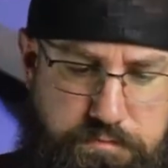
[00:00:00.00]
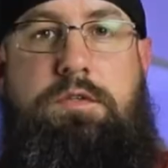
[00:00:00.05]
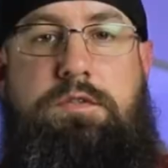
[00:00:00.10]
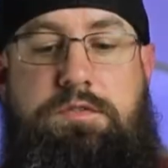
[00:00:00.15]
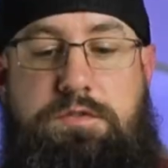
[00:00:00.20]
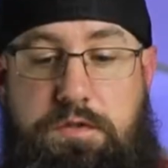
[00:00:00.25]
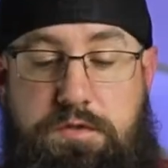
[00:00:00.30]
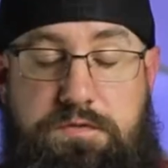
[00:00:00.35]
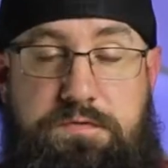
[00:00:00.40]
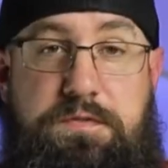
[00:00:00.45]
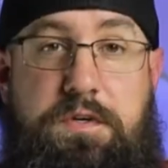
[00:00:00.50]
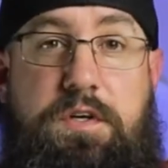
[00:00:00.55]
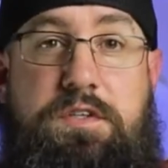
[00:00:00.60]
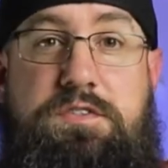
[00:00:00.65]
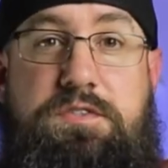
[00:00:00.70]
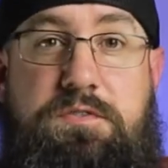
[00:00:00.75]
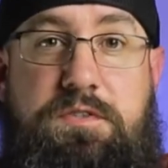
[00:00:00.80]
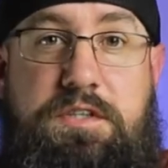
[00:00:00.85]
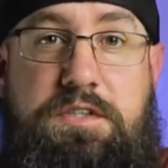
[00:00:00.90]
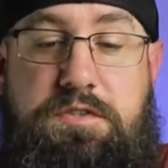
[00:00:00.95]
So as far
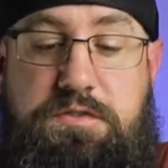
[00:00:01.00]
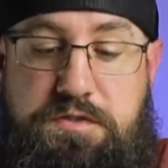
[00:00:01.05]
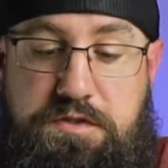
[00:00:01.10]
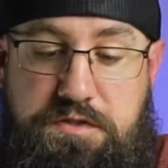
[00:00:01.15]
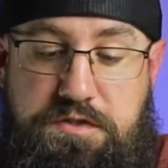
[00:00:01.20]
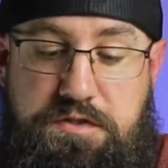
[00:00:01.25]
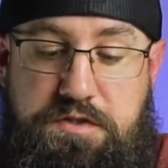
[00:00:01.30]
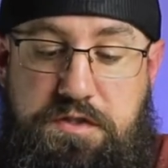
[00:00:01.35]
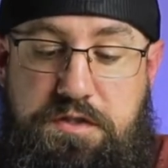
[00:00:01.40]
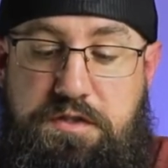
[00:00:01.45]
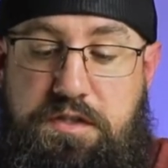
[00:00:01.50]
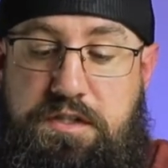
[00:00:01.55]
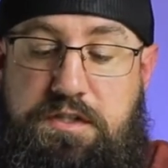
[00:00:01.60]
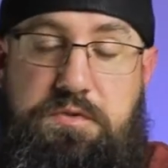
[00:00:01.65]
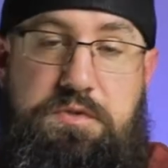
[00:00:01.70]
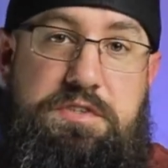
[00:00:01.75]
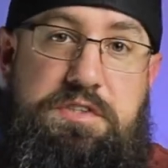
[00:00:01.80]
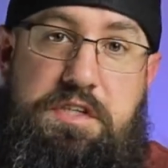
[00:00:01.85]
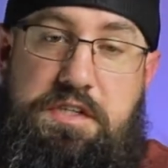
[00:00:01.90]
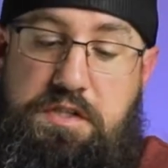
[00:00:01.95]
as the radio is concerned, like
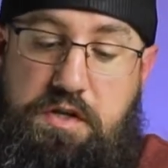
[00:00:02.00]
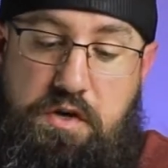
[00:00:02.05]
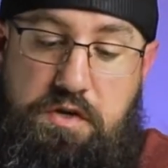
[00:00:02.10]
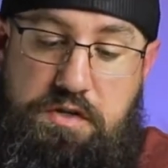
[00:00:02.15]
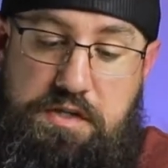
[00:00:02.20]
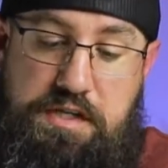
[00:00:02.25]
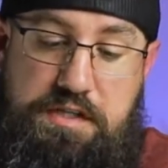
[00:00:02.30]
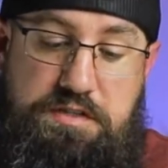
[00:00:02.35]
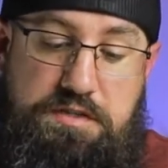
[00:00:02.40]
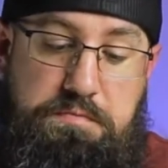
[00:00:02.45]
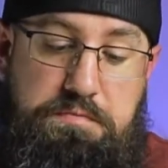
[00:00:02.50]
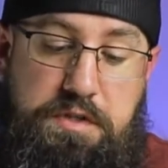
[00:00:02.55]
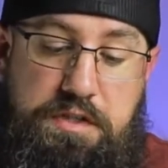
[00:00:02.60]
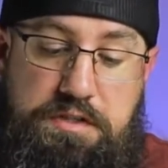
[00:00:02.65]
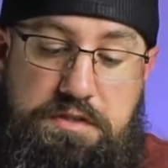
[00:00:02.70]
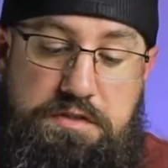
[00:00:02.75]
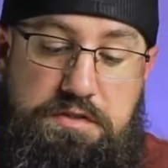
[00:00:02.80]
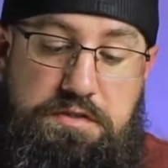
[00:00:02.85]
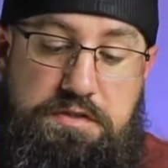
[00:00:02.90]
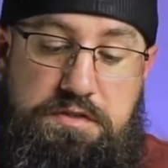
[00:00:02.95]
I said, all kinds of
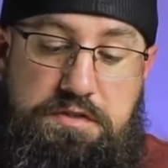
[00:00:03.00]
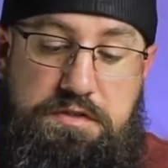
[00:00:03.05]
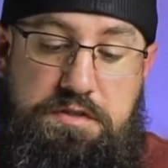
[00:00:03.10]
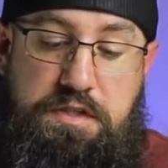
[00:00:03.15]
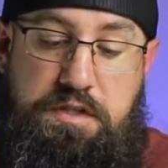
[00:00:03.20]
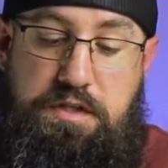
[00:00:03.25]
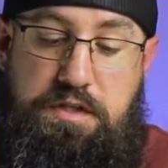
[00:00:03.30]
buttons,